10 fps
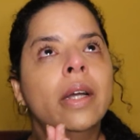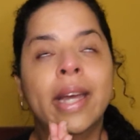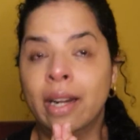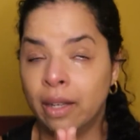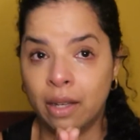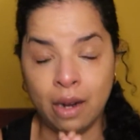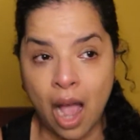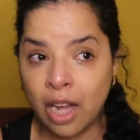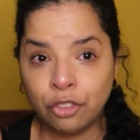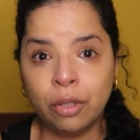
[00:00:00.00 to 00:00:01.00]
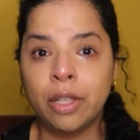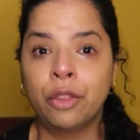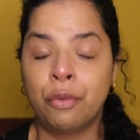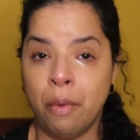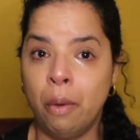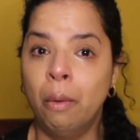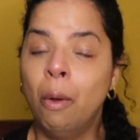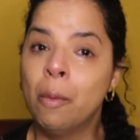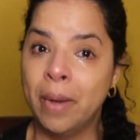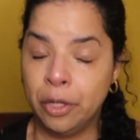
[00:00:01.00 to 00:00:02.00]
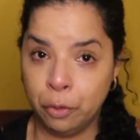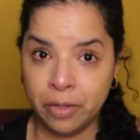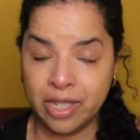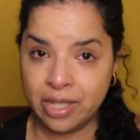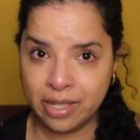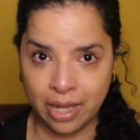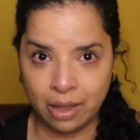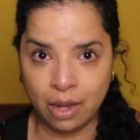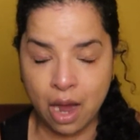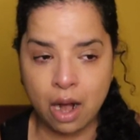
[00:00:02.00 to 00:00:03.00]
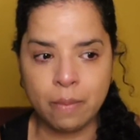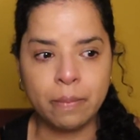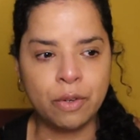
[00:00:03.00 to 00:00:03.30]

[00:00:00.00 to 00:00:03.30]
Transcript: And I can actually throw all minorities in there,